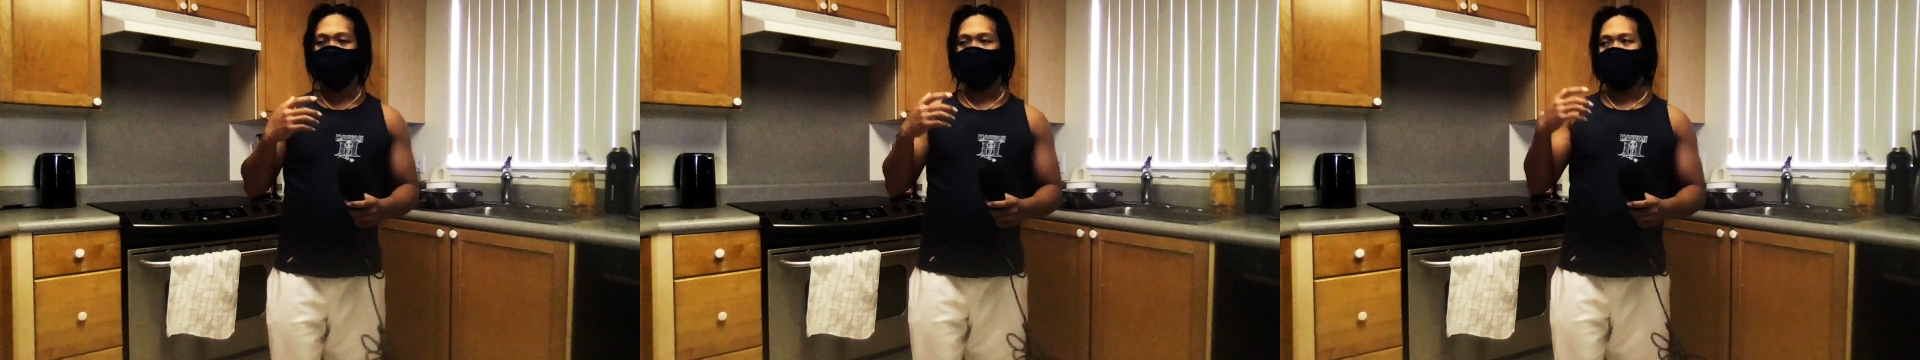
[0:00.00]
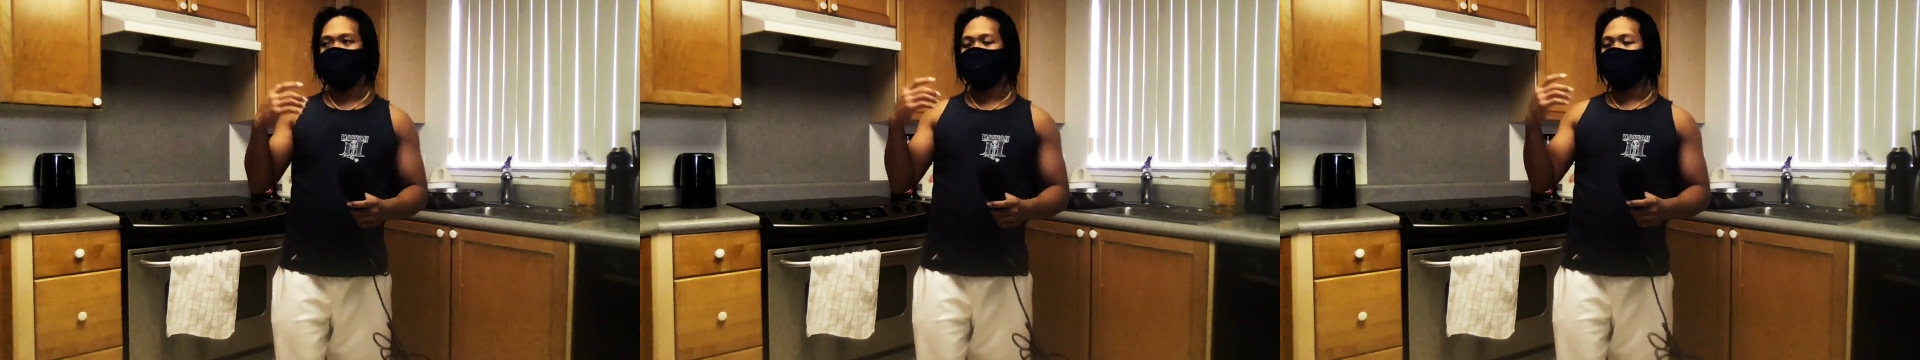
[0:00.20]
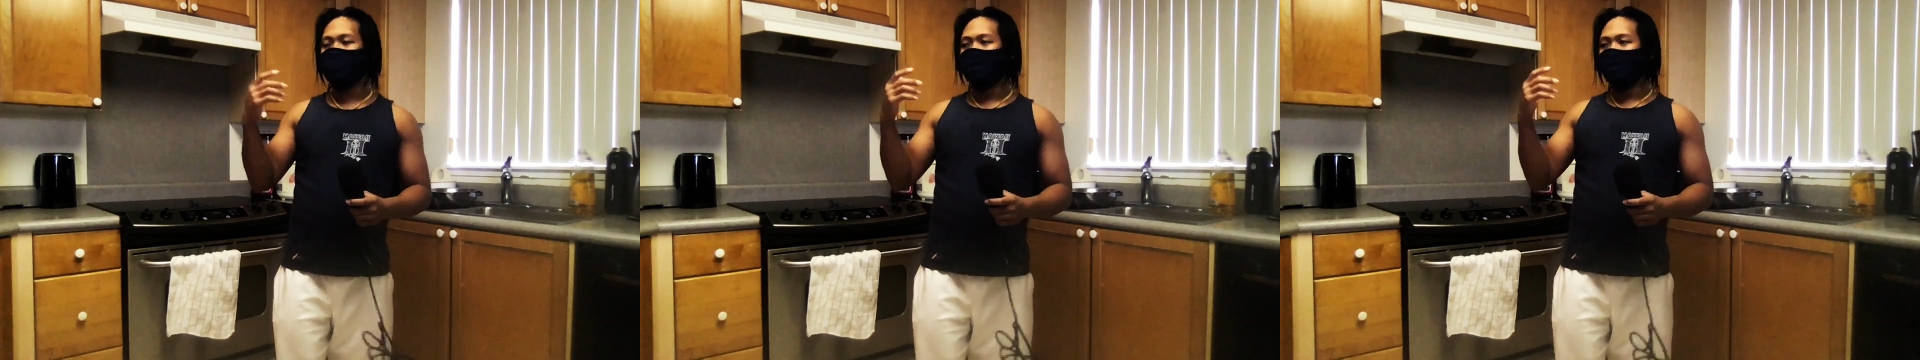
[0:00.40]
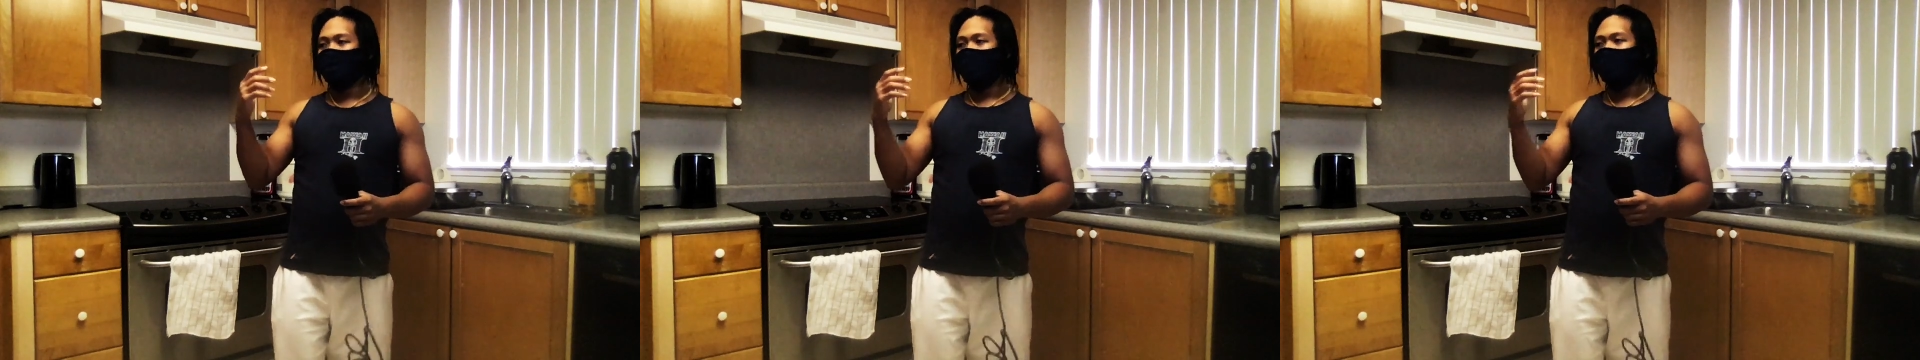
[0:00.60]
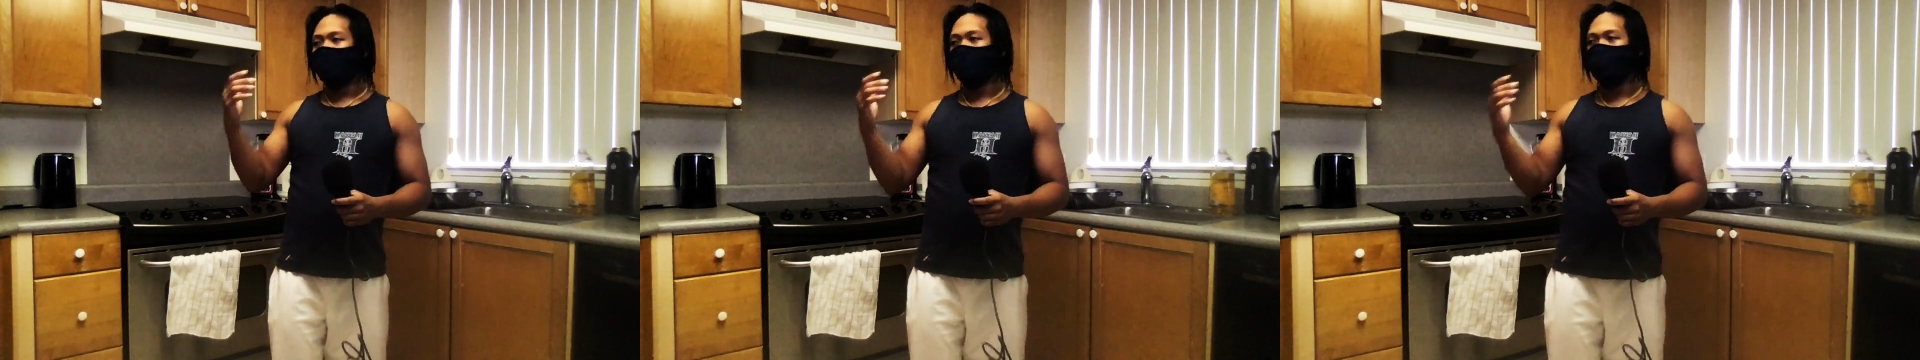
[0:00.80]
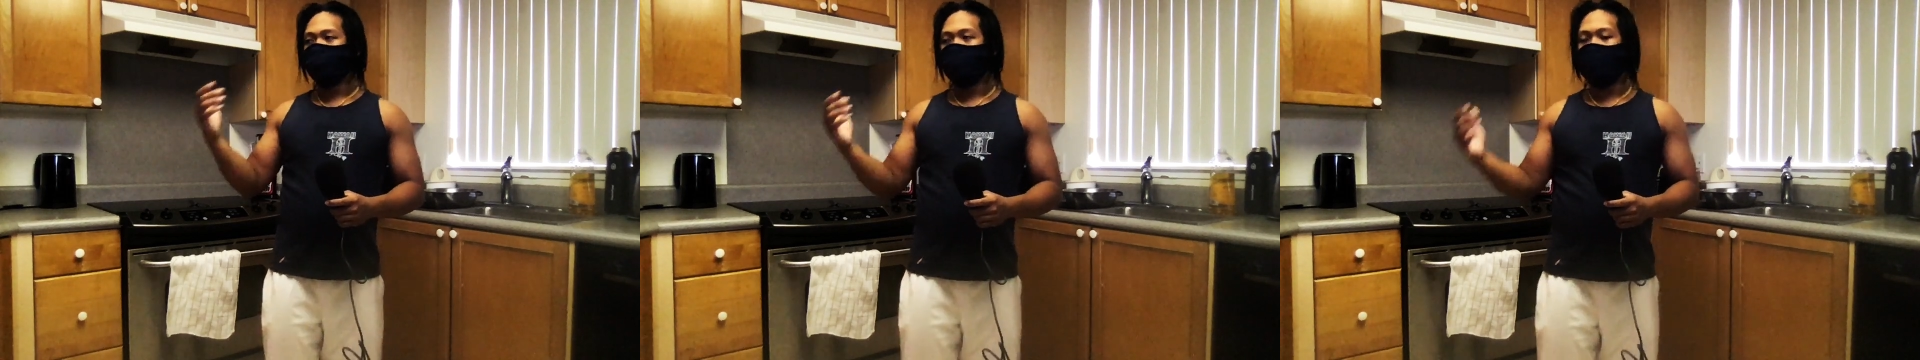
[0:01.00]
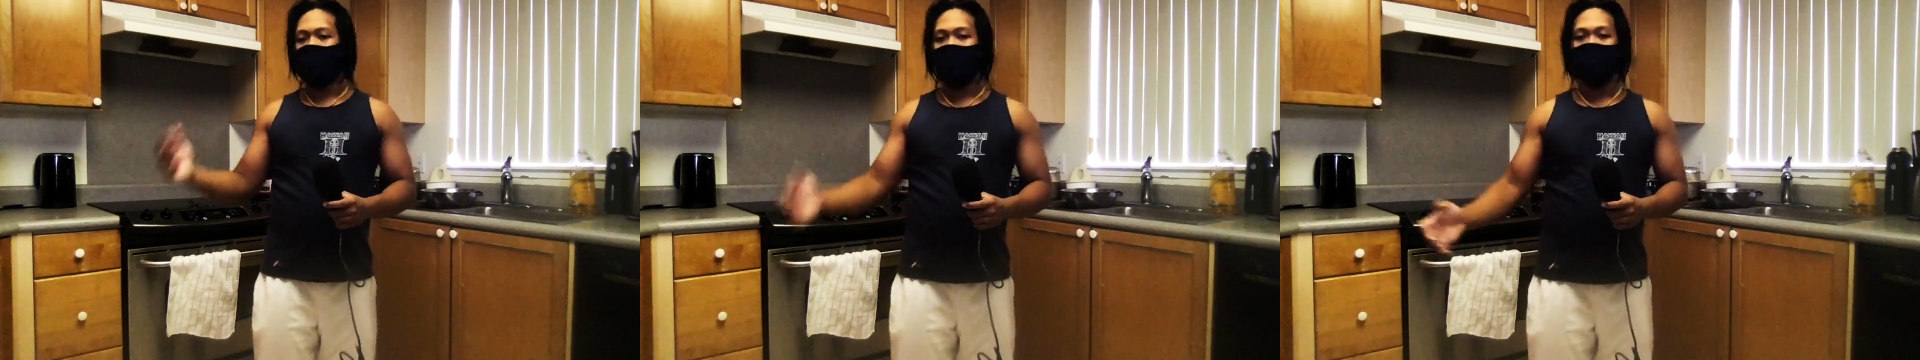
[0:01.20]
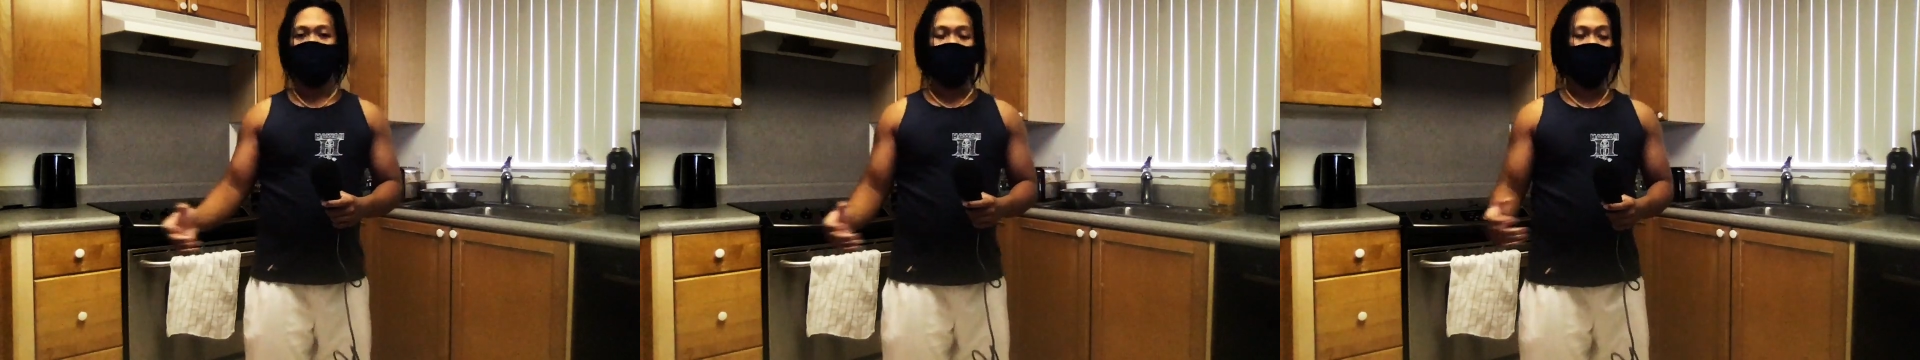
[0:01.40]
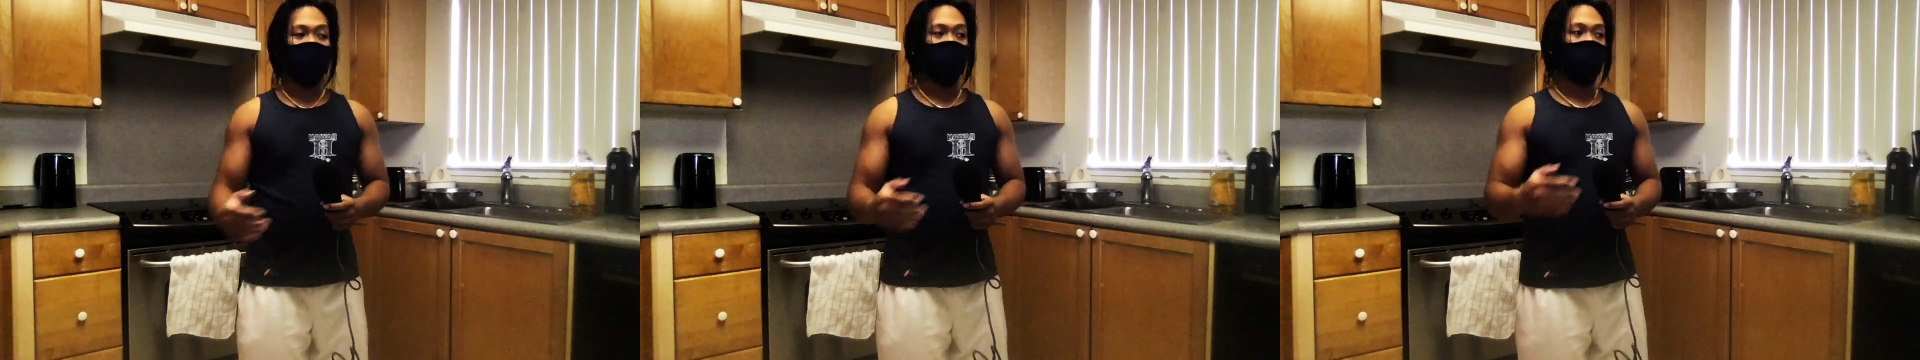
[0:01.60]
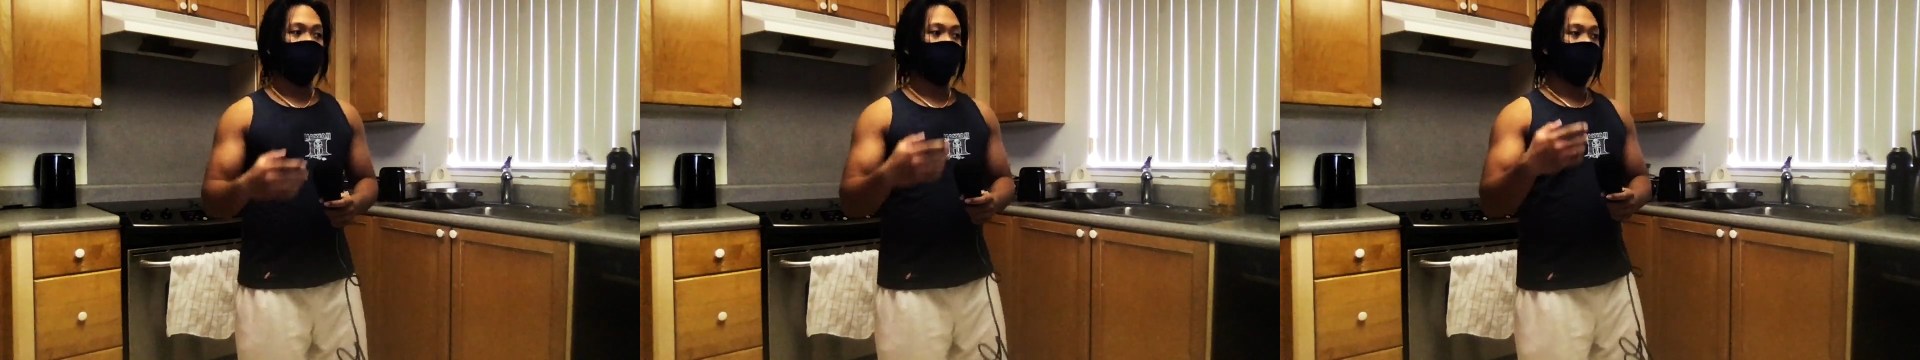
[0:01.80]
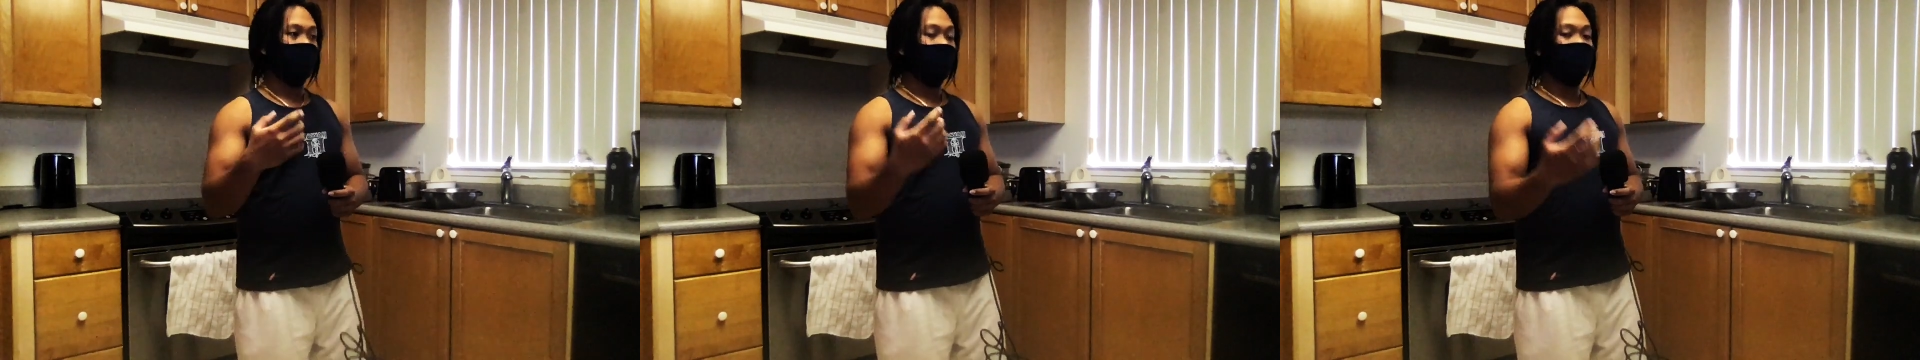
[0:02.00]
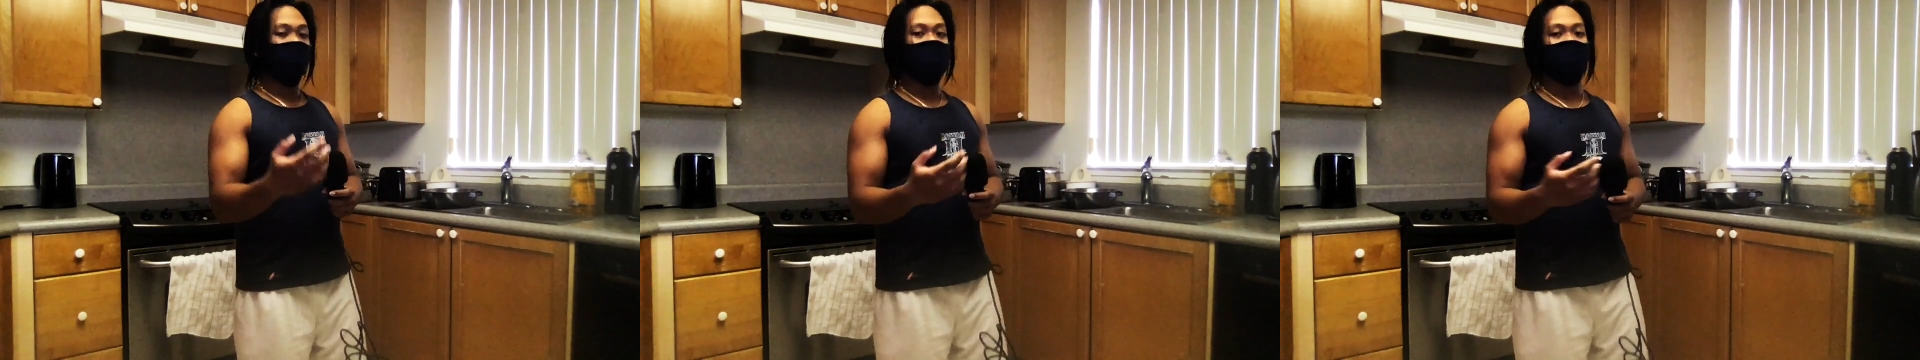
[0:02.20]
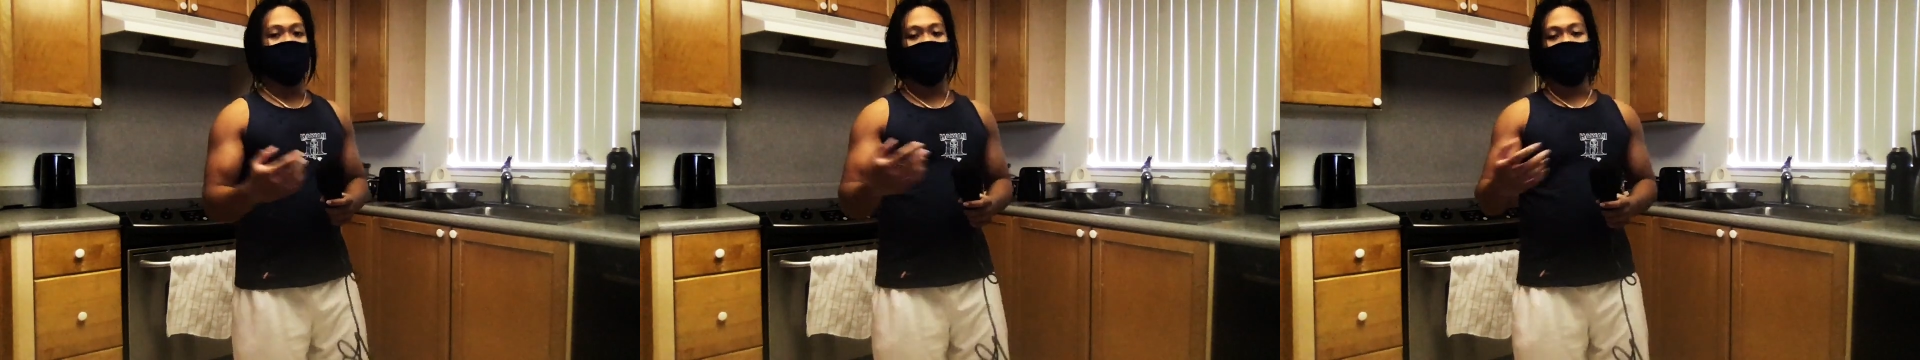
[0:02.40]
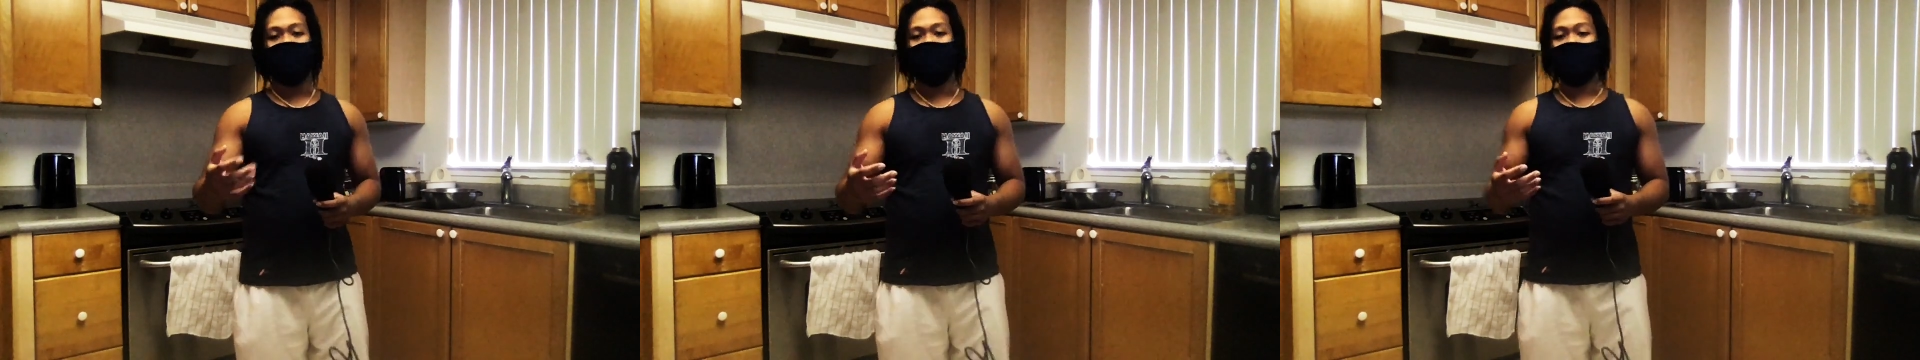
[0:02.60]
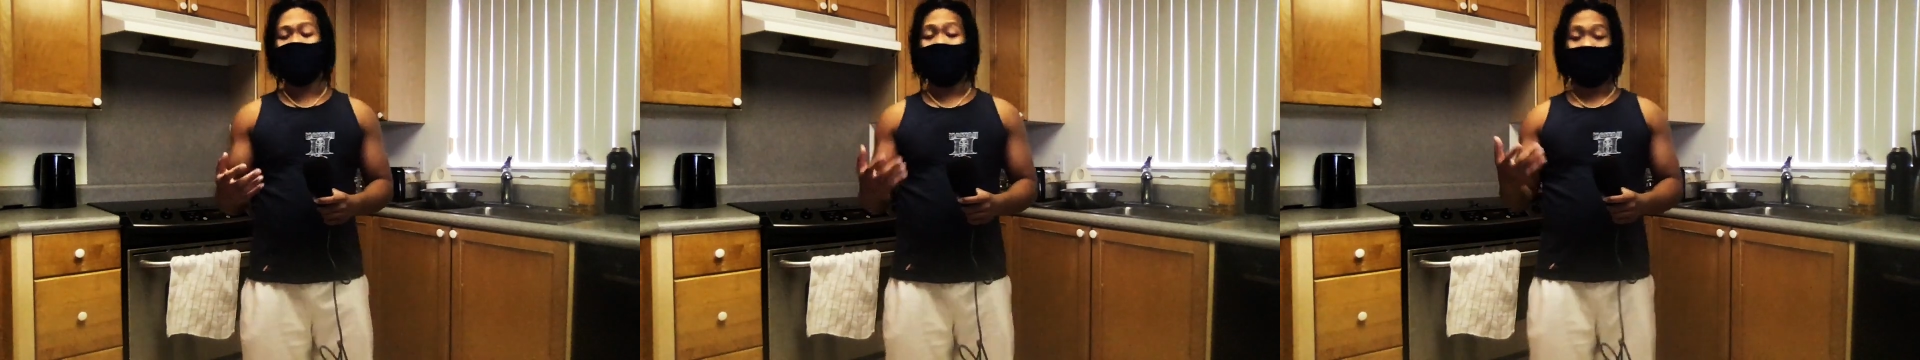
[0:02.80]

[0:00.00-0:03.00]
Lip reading: and exert energy and stuff like that.